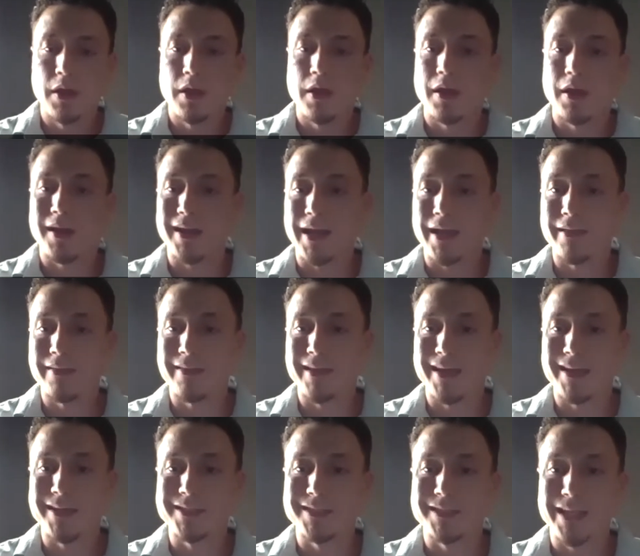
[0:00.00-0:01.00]
Again, that
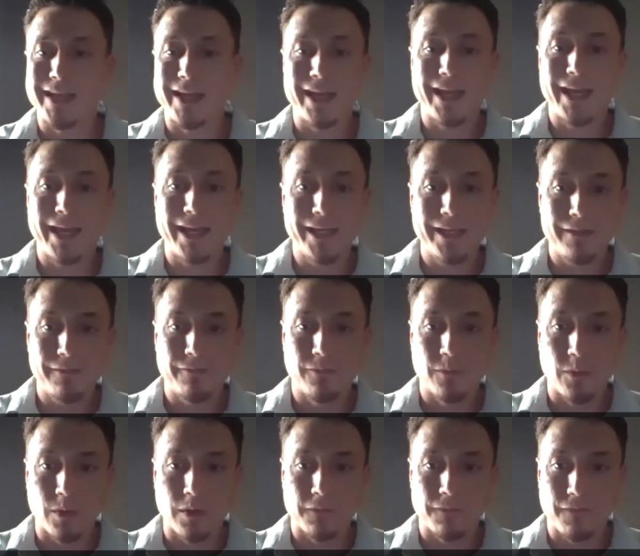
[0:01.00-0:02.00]
is
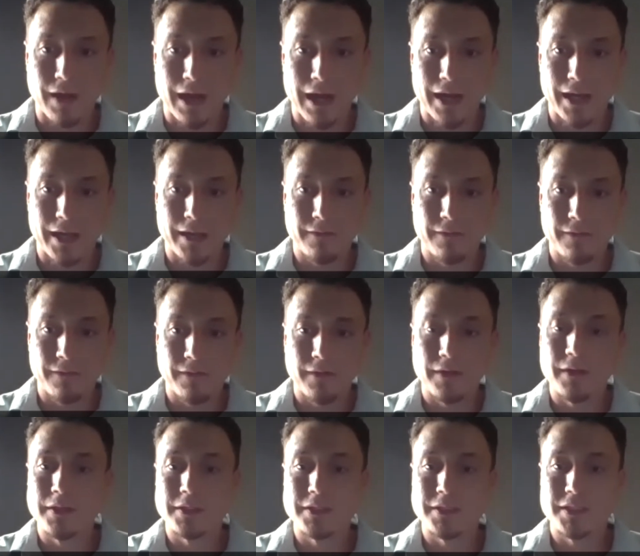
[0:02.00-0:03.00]

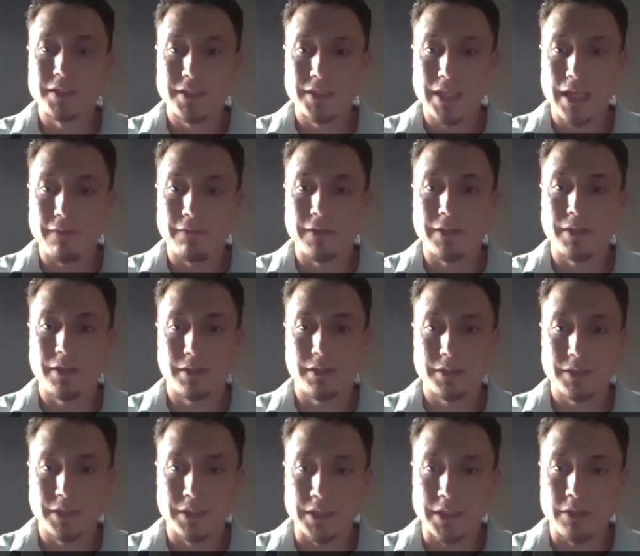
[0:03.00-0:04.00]

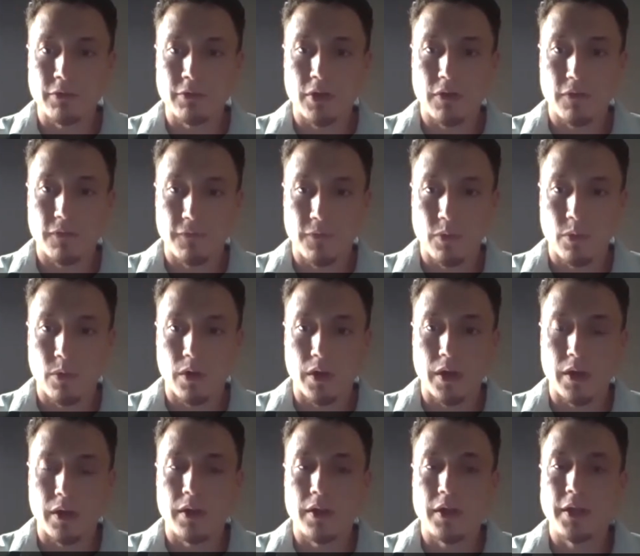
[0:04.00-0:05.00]

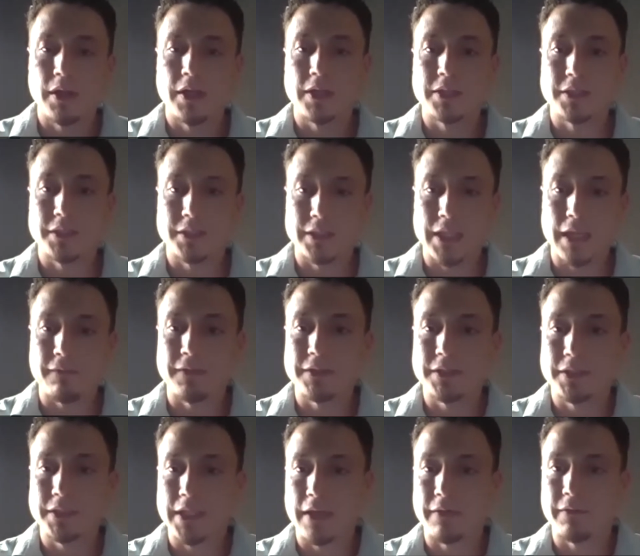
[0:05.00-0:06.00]

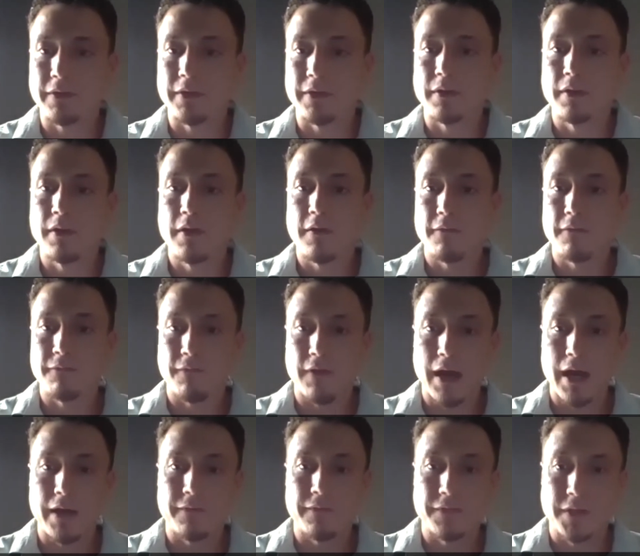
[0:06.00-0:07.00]

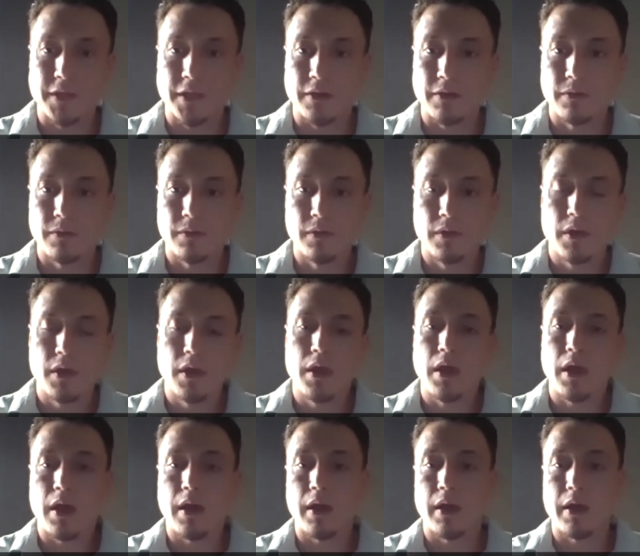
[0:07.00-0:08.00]
845-704-7752.
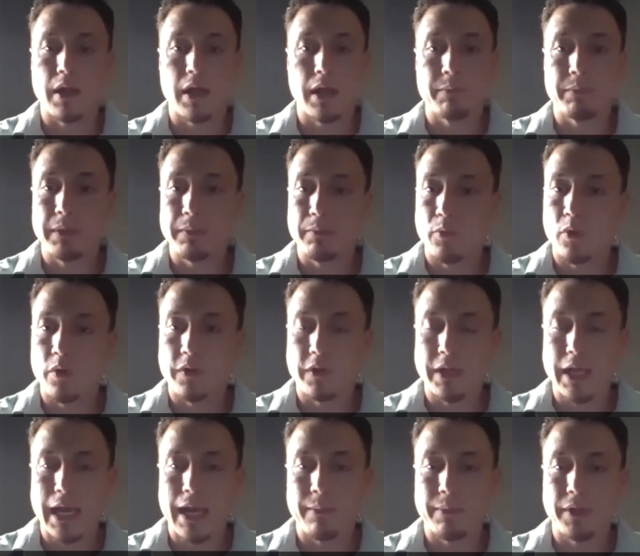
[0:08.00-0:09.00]
And I'd be more than
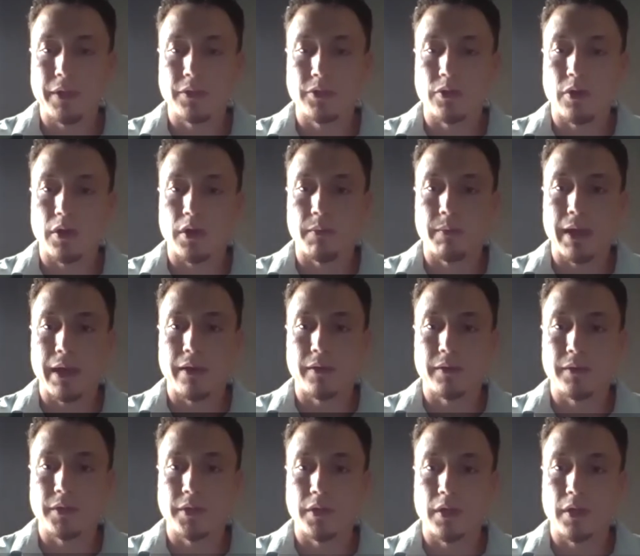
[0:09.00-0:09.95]
happy to talk about,